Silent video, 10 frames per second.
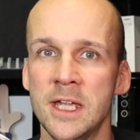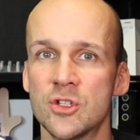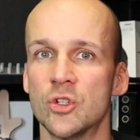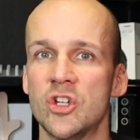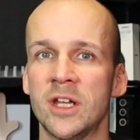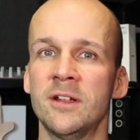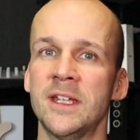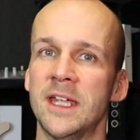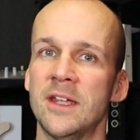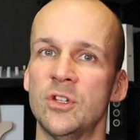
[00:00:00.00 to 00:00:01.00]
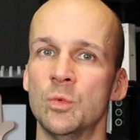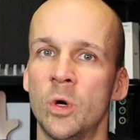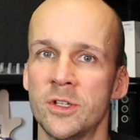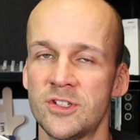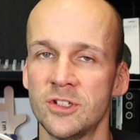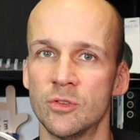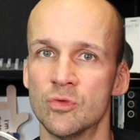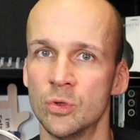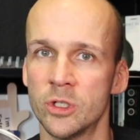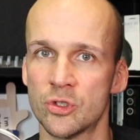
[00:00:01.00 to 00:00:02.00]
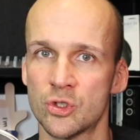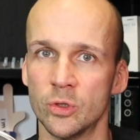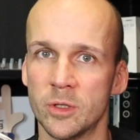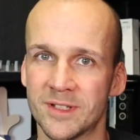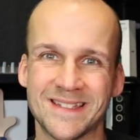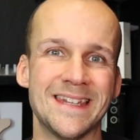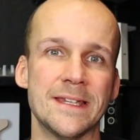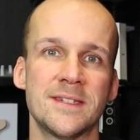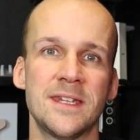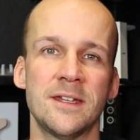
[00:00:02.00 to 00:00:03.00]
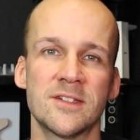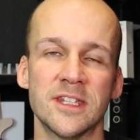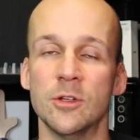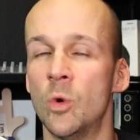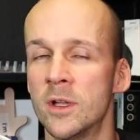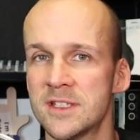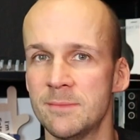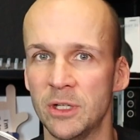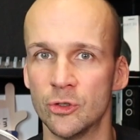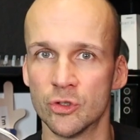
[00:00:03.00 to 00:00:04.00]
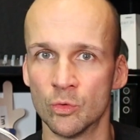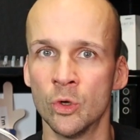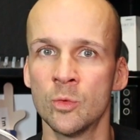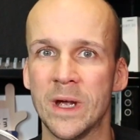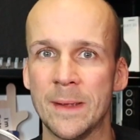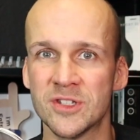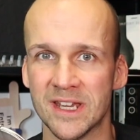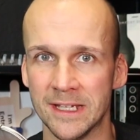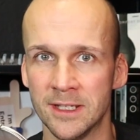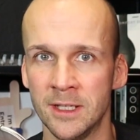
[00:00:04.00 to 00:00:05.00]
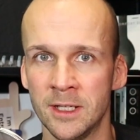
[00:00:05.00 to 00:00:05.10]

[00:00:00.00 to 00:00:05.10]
So generally, if you want to grow your show, you want to take it seriously, you want to build your own website